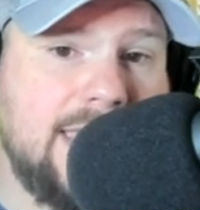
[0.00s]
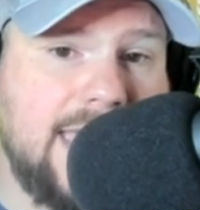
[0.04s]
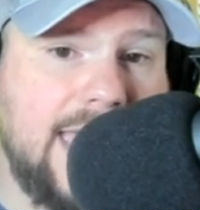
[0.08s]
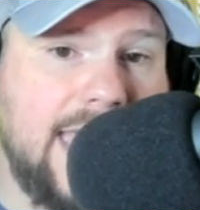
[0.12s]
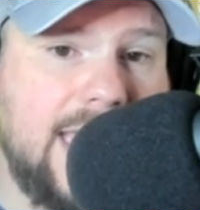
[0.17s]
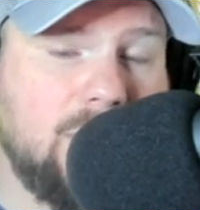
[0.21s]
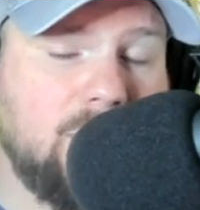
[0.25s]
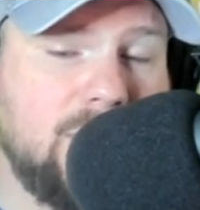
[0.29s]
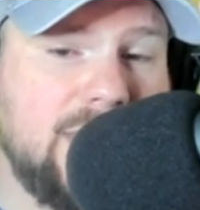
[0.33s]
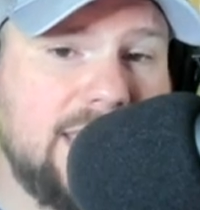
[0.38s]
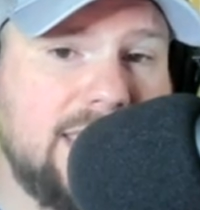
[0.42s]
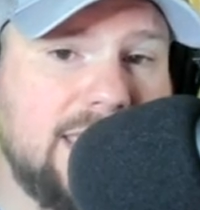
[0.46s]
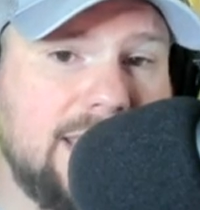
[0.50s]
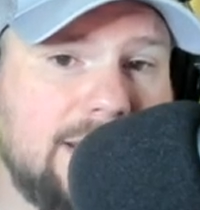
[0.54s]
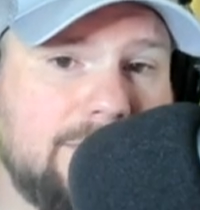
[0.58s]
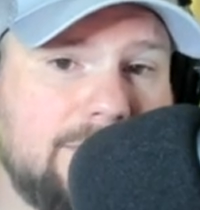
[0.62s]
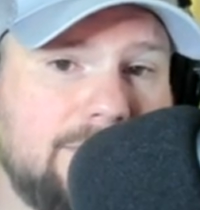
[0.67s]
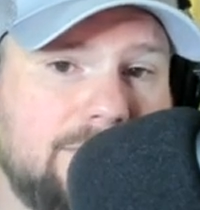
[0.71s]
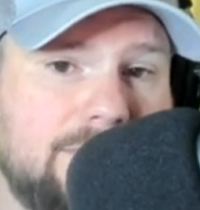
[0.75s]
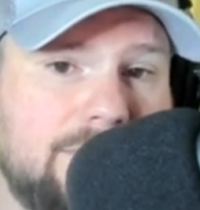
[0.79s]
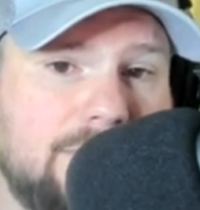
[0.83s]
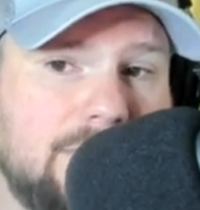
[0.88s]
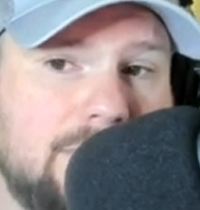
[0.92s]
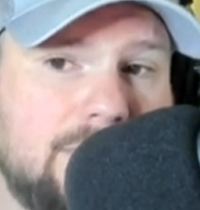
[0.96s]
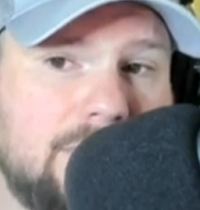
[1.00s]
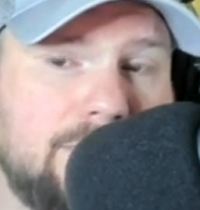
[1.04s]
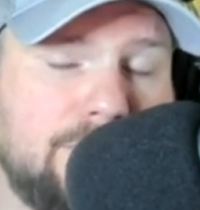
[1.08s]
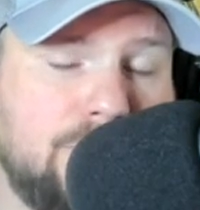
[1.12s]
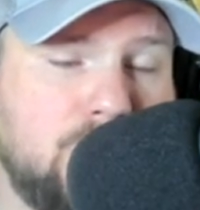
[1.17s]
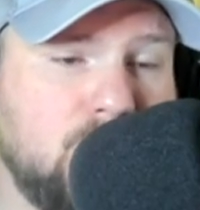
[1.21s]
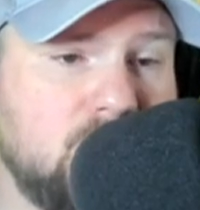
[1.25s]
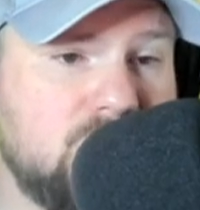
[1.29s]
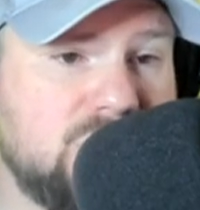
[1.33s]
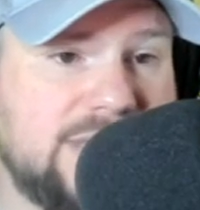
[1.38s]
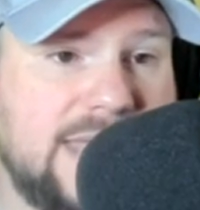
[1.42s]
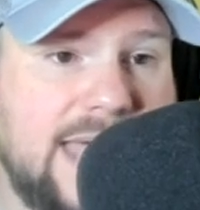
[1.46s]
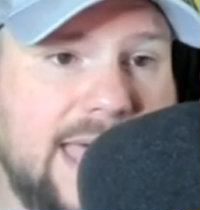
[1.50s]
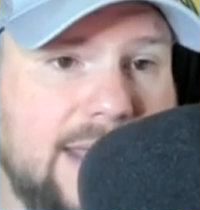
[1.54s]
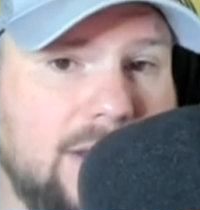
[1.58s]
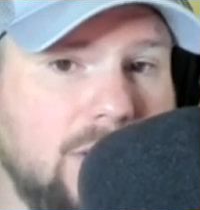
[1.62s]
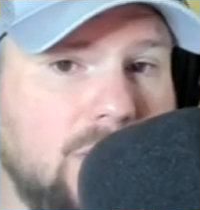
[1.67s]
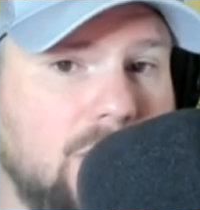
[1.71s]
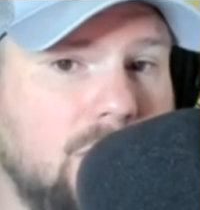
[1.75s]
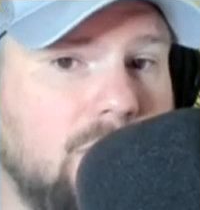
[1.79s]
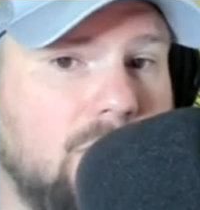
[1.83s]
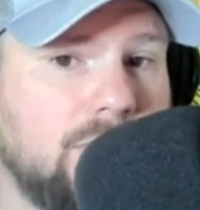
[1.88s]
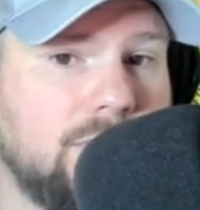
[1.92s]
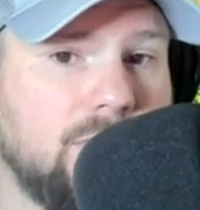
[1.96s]
and we can push that
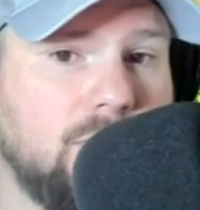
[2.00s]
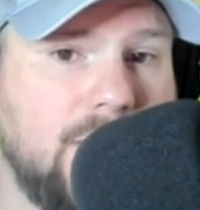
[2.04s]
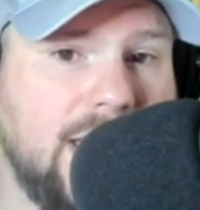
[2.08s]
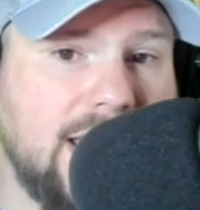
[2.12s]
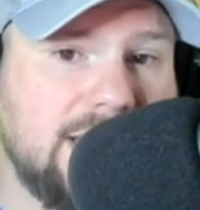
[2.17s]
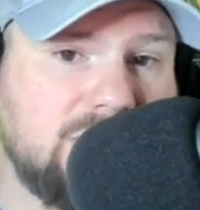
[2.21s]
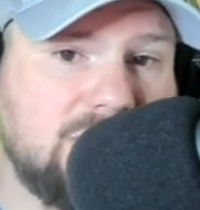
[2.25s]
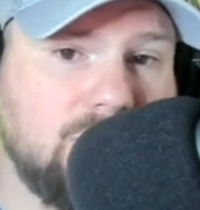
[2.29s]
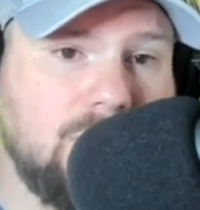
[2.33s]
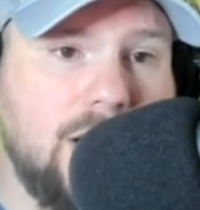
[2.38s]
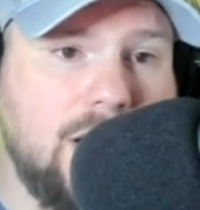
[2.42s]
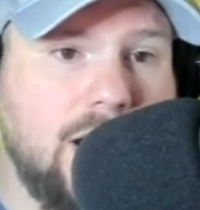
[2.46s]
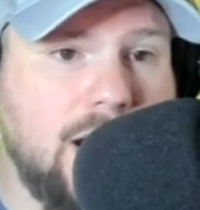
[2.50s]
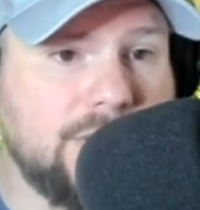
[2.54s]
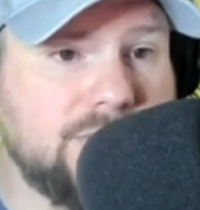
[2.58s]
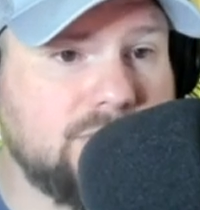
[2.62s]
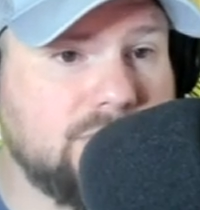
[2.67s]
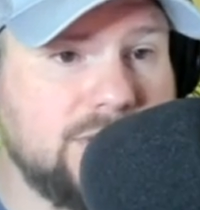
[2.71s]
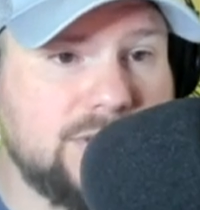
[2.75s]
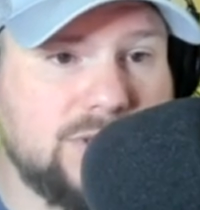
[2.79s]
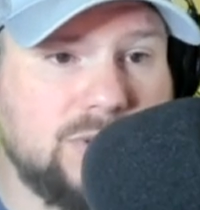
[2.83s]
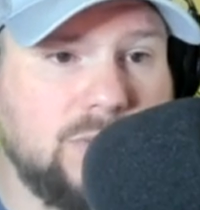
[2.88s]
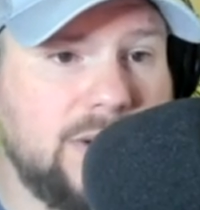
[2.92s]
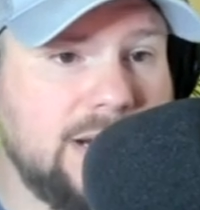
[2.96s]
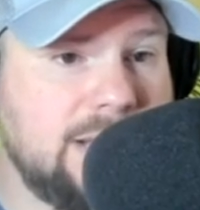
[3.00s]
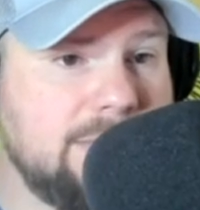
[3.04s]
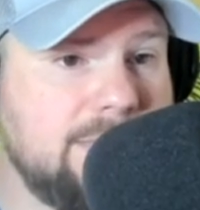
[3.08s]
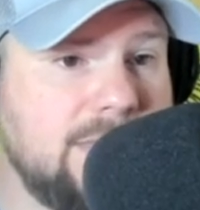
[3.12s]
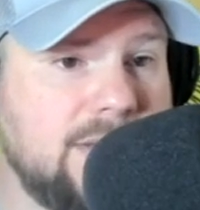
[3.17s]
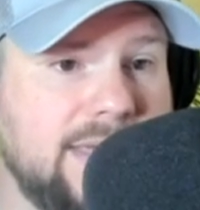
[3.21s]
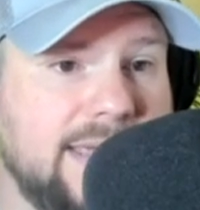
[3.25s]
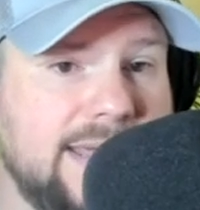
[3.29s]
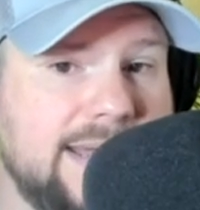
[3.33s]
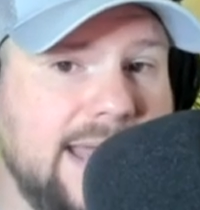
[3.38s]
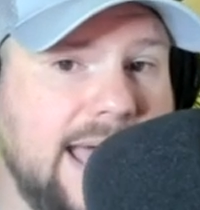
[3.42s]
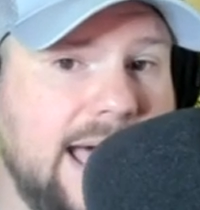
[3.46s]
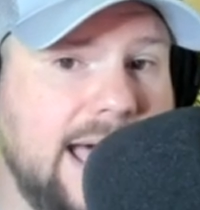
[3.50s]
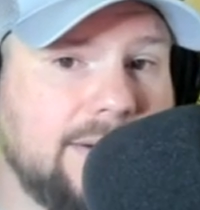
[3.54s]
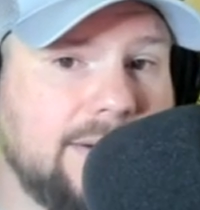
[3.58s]
all the way to $120 million